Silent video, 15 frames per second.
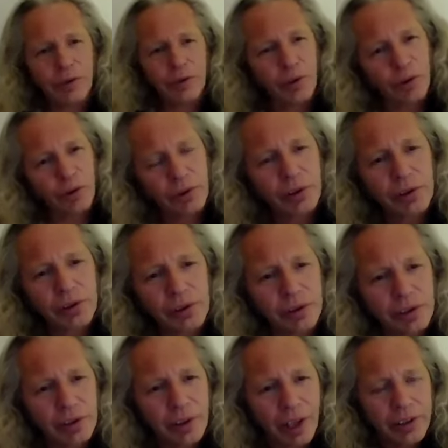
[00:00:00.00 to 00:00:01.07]

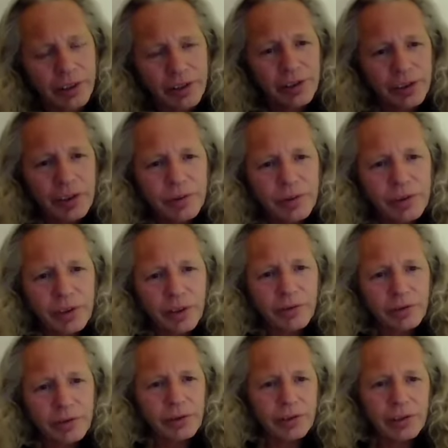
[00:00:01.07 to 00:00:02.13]
doctors like to see
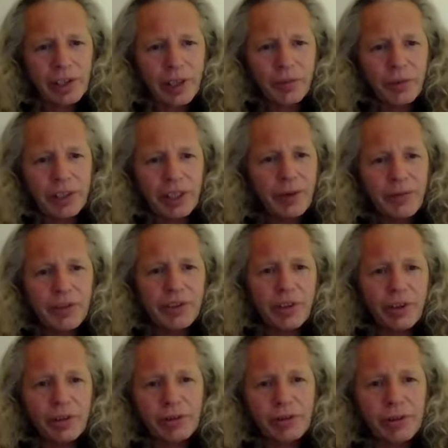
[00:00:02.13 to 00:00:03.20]
results. This is how we get
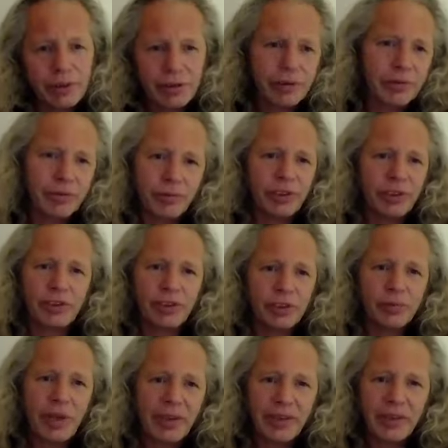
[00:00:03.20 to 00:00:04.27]
results. It's
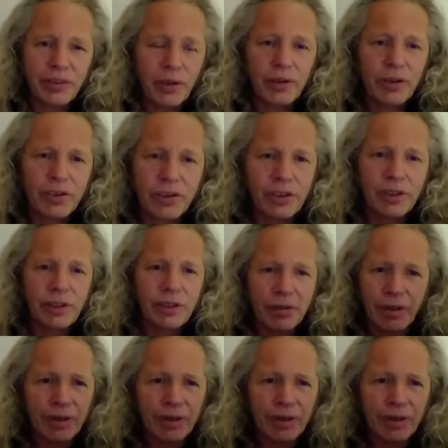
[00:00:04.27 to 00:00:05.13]
research methodology.